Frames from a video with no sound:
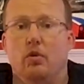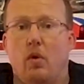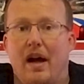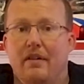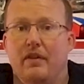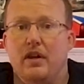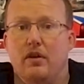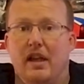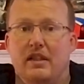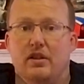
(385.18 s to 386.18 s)
go and do
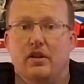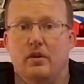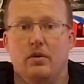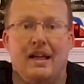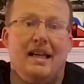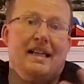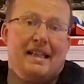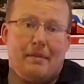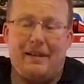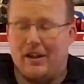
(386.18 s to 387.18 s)
whatever you need to do,
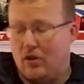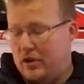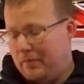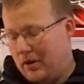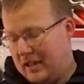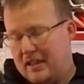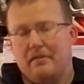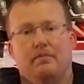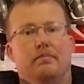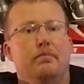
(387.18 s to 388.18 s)
get back on your
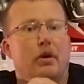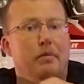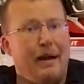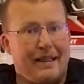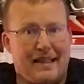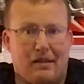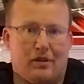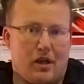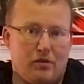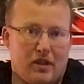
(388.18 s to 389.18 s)
bike, put it
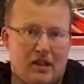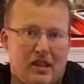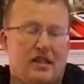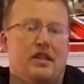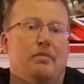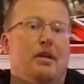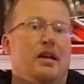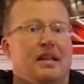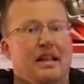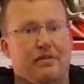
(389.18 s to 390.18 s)
back down, go to the
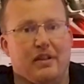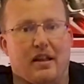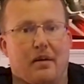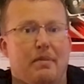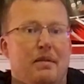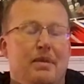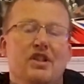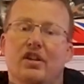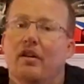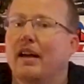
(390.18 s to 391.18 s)
customer, lift it
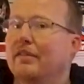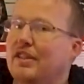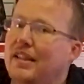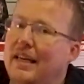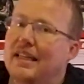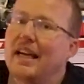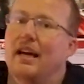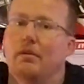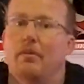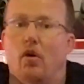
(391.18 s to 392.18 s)
up. It means you don't have to
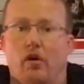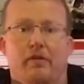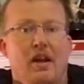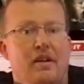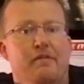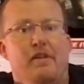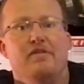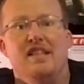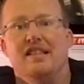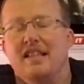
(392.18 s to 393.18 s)
take your helmet off
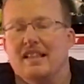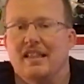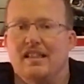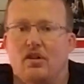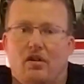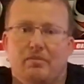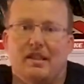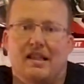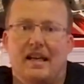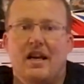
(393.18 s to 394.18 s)
50,
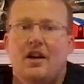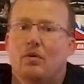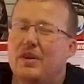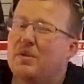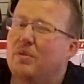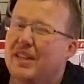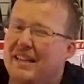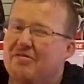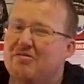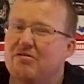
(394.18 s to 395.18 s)
60 times a day,
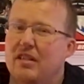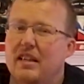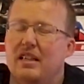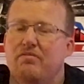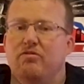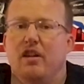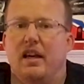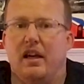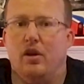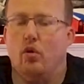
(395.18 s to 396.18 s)
which will get
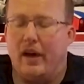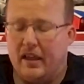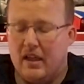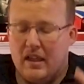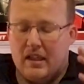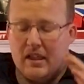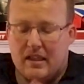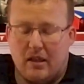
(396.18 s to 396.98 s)
really, really annoying.